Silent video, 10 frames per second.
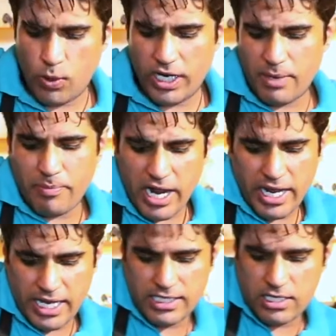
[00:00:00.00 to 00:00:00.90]
want to combine
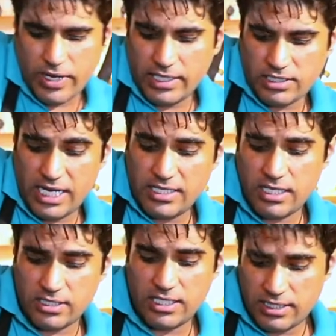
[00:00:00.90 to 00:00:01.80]
it until
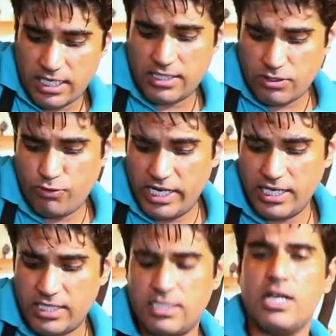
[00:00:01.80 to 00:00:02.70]
it's a really
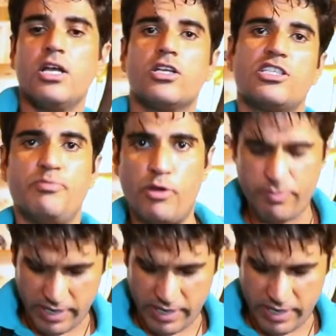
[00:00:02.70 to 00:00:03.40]
nice, smooth